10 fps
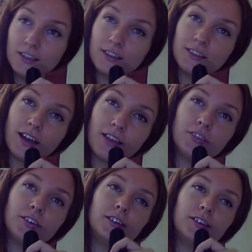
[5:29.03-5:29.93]
The
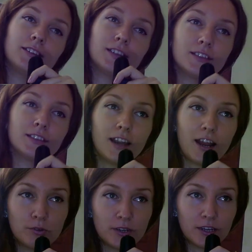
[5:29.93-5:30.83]
other thing that
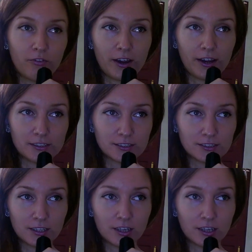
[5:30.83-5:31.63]
I would advise